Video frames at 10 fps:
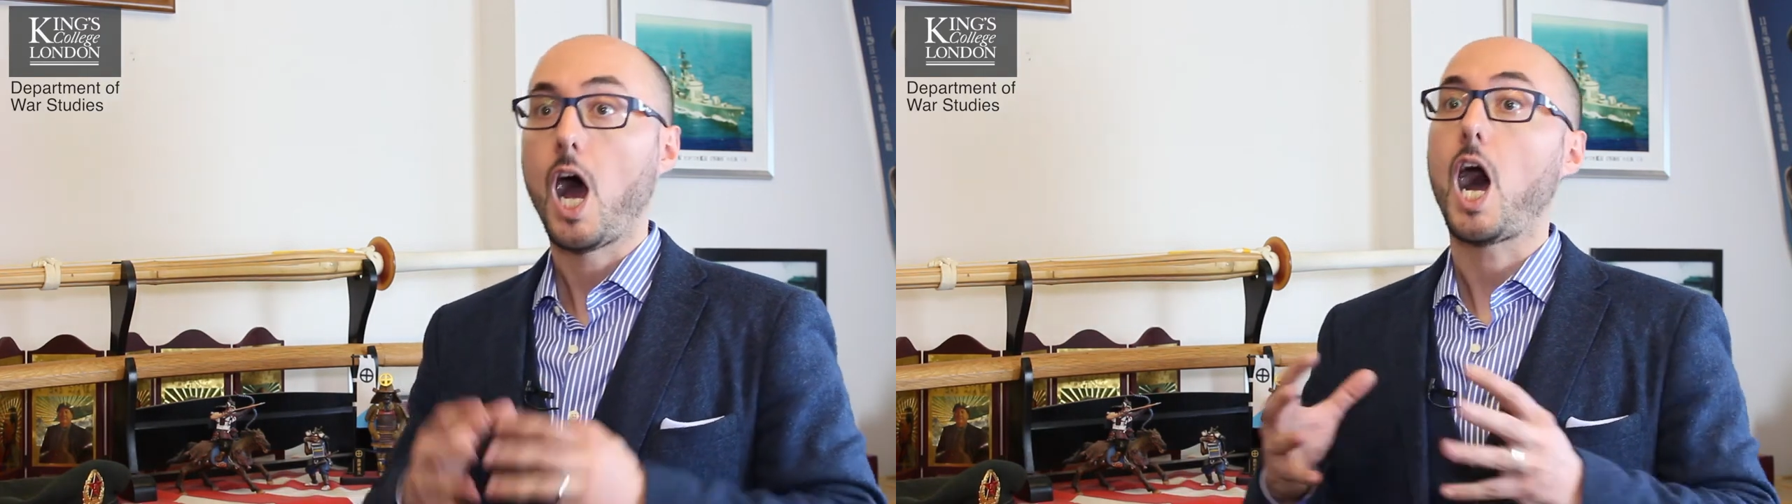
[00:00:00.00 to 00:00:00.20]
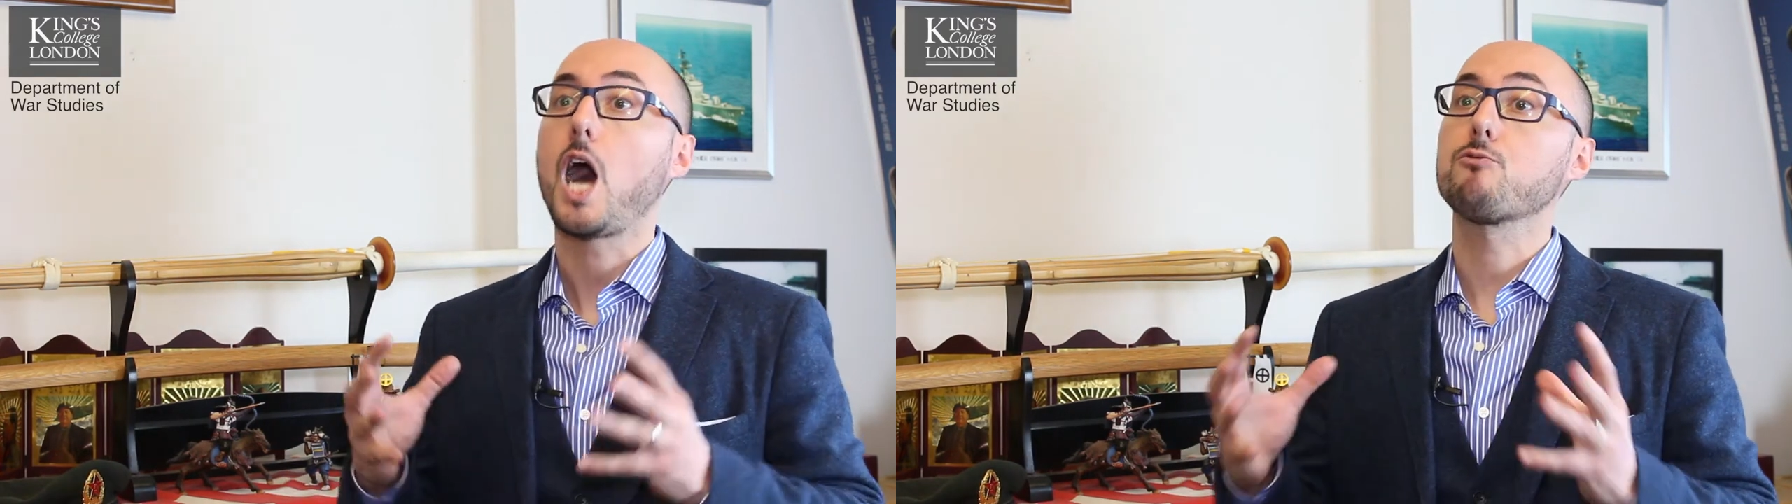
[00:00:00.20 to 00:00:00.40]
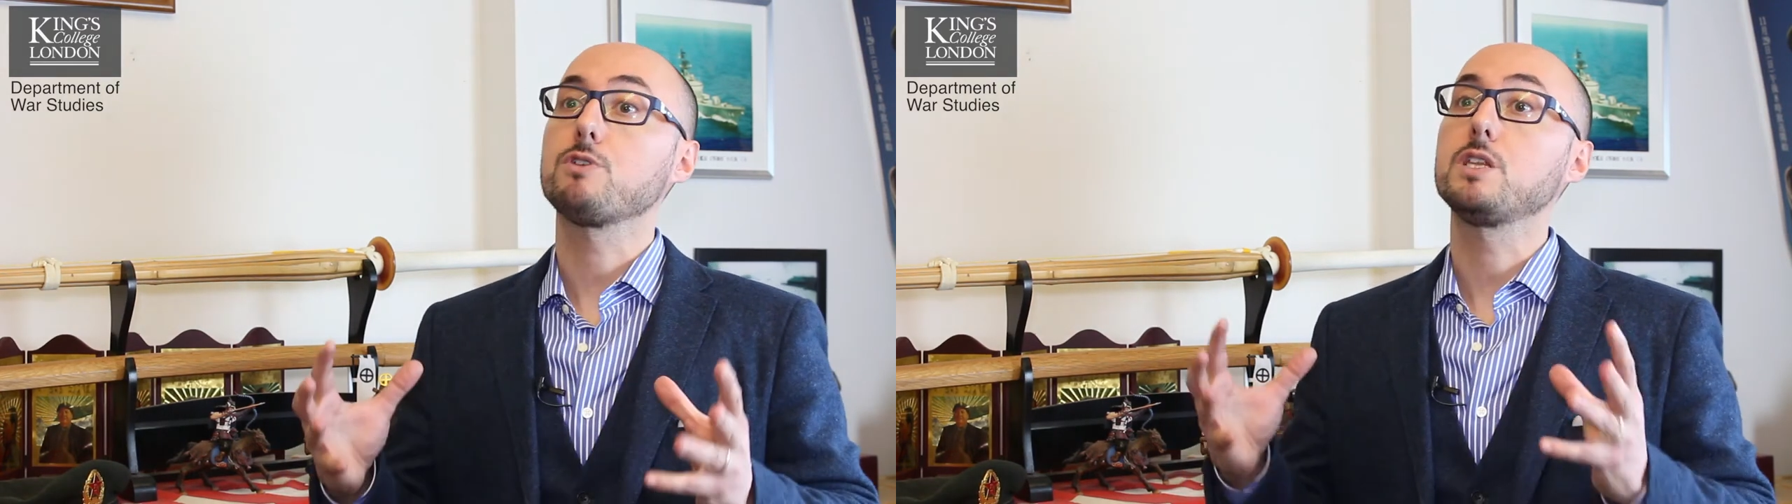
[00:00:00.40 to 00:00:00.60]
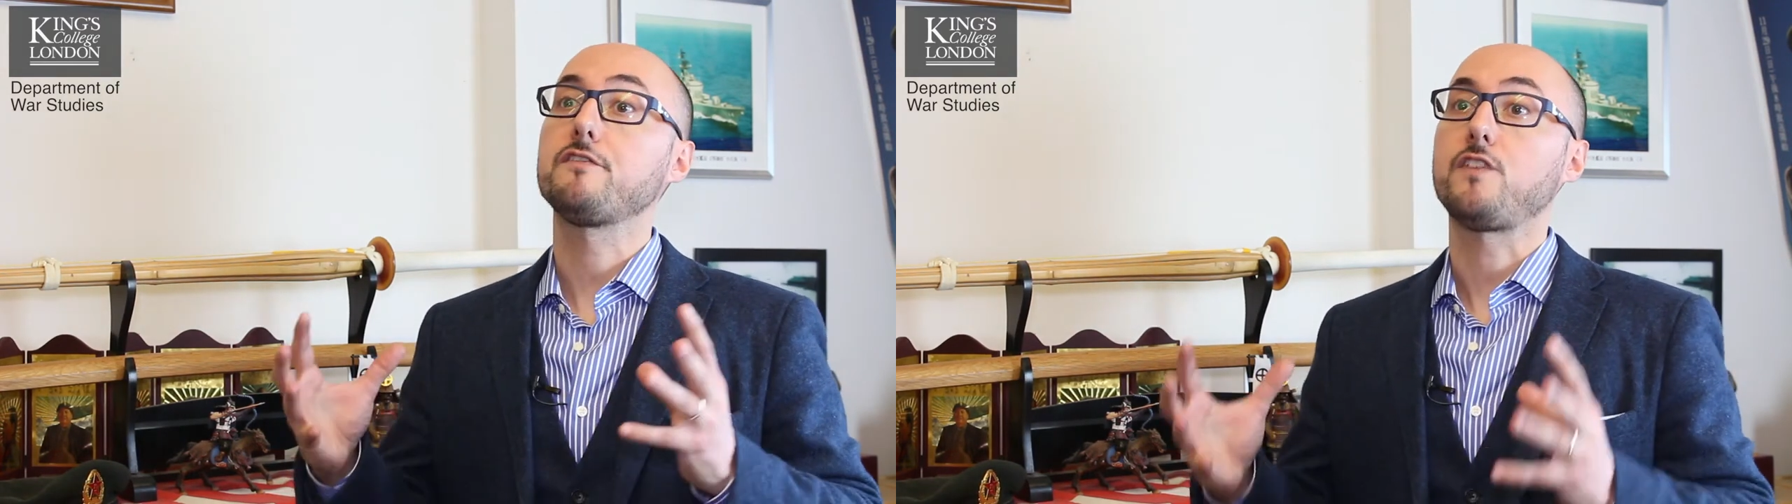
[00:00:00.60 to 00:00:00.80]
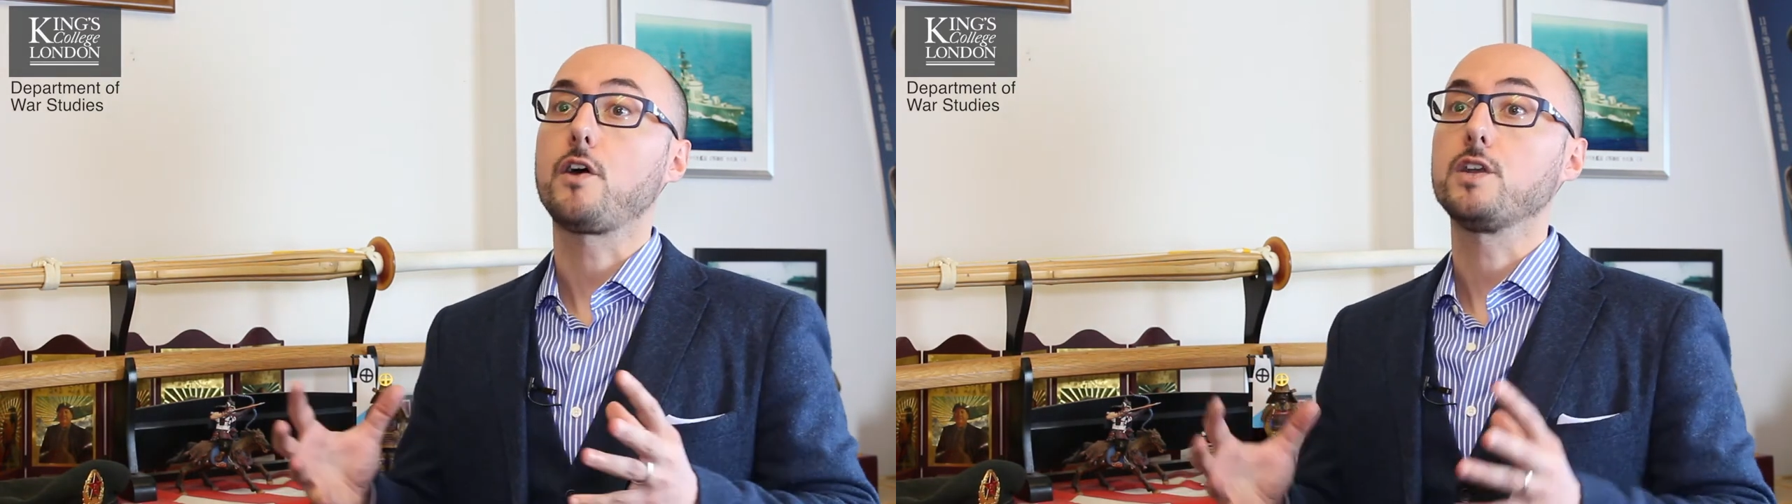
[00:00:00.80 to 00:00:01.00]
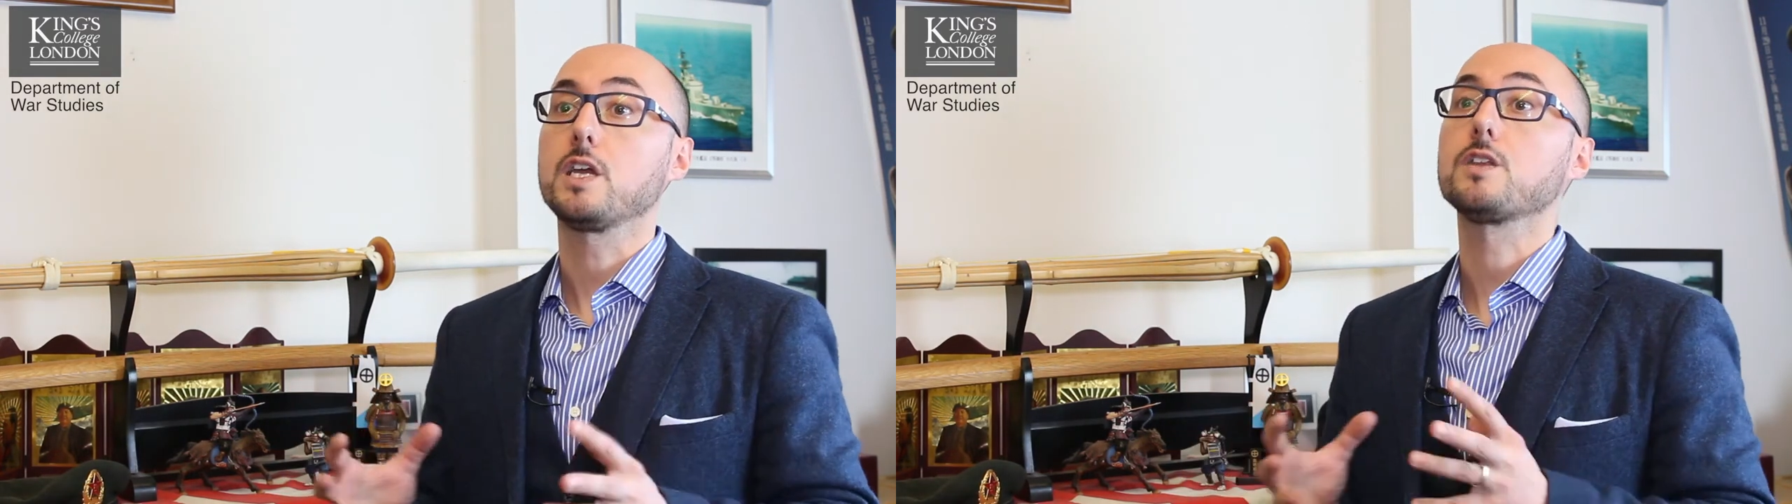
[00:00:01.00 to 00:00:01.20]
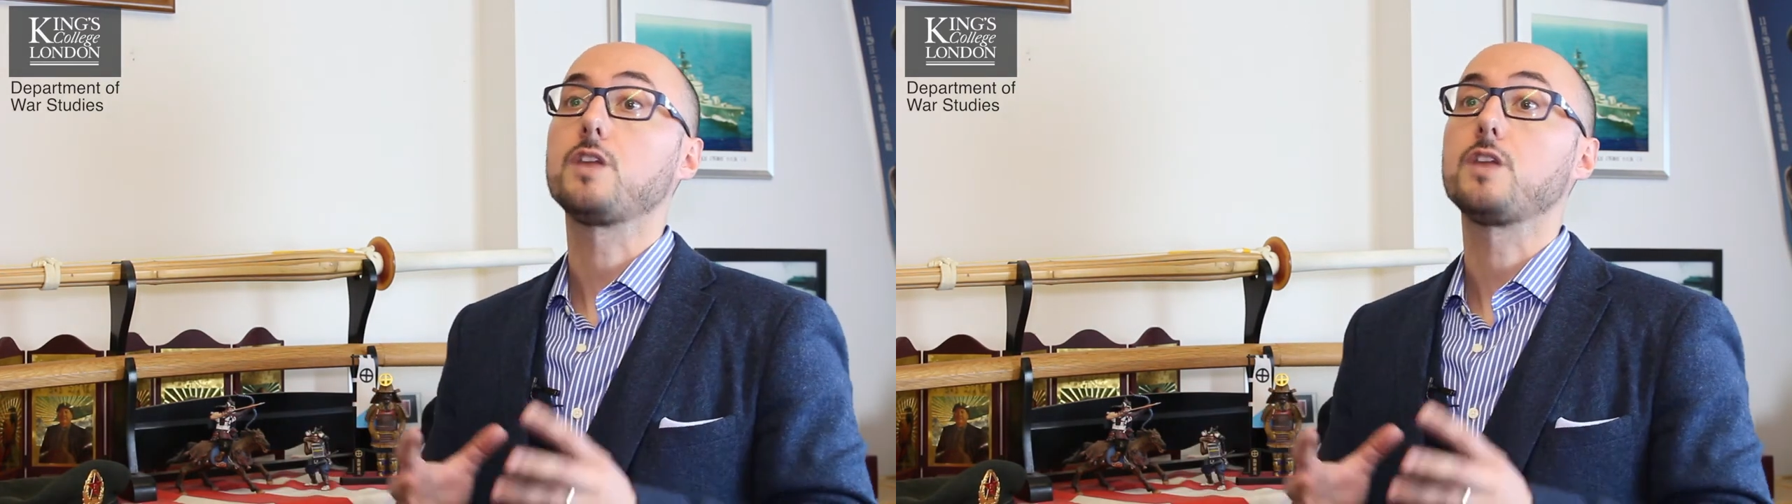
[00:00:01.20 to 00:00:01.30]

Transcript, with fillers: are redefining